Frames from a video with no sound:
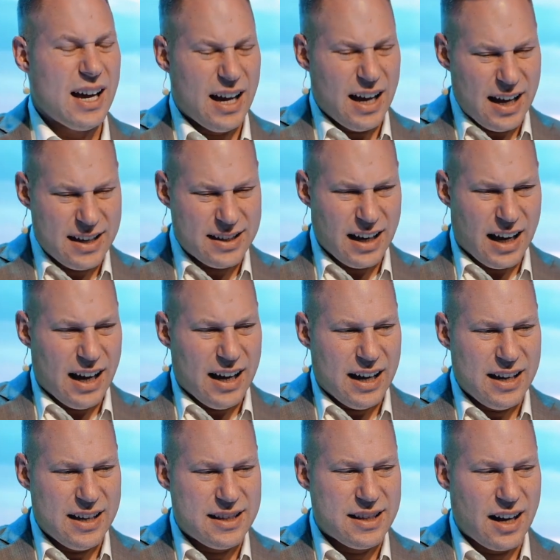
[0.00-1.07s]
He's,
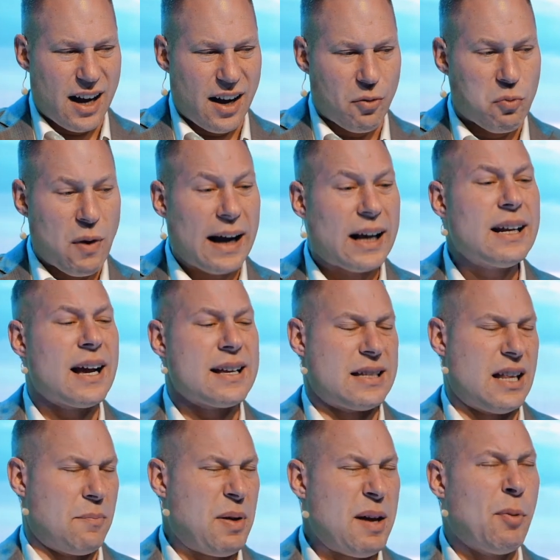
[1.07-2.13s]
he's uh, recognizing
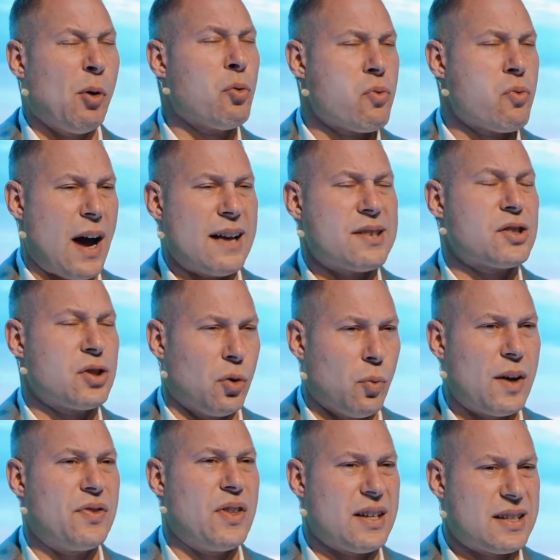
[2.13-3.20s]
that people wrestle
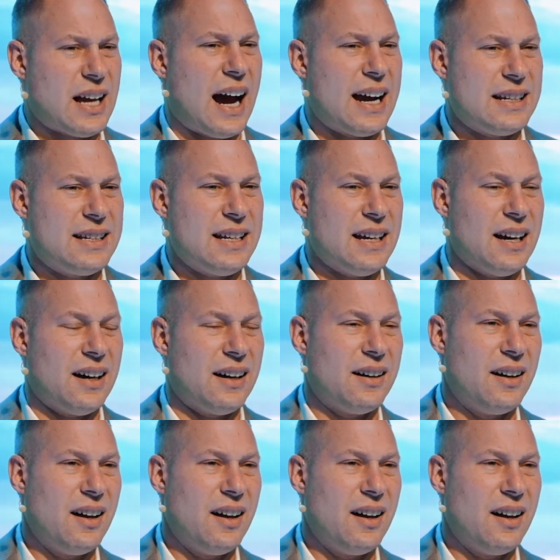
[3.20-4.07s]
with this idea